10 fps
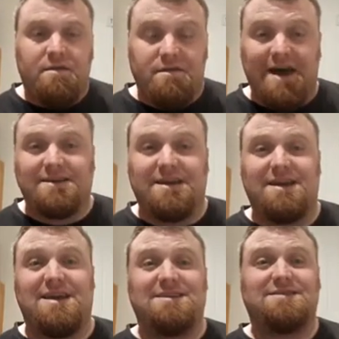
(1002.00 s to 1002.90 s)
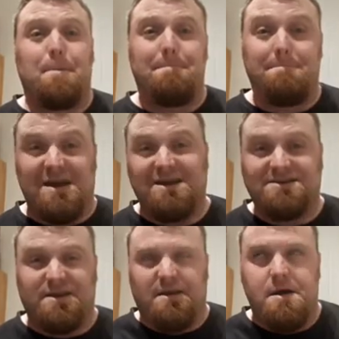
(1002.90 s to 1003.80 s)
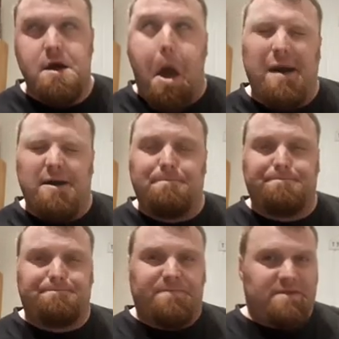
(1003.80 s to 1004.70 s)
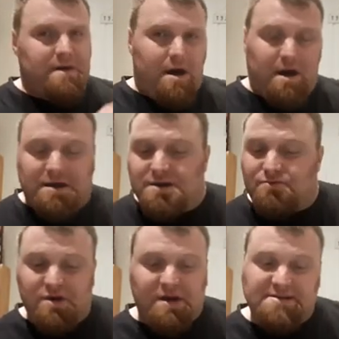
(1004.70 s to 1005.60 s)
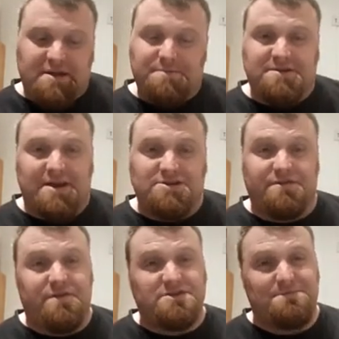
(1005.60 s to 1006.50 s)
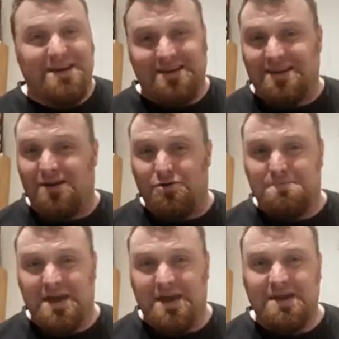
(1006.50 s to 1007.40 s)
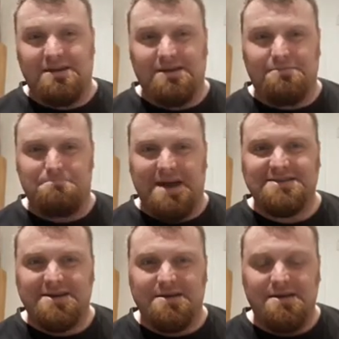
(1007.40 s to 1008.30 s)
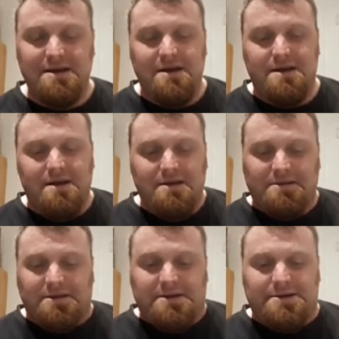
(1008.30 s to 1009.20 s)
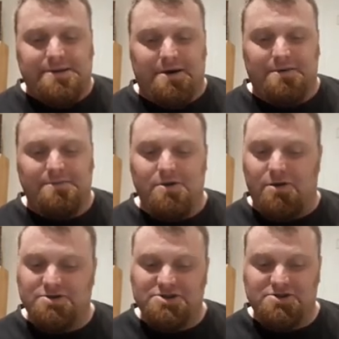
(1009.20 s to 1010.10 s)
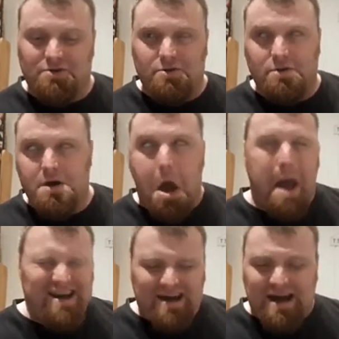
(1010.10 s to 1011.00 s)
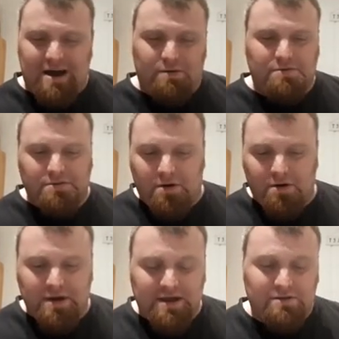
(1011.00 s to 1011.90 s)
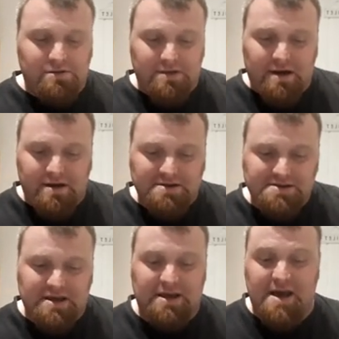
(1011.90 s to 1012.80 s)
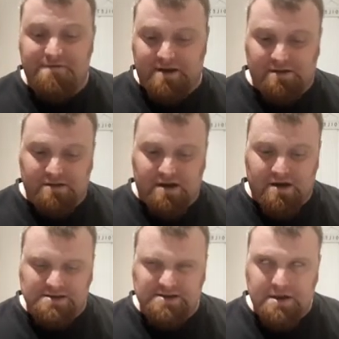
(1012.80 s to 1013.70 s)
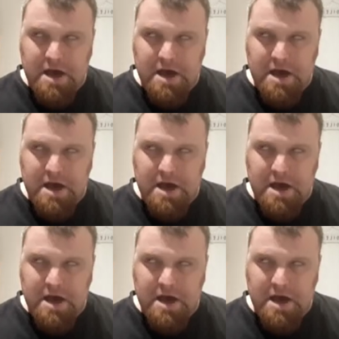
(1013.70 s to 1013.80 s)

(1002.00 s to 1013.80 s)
That is amazing. I can really see potential for it to be a little OP and a little meta. I'm not sure how long it'll last, if it'll last.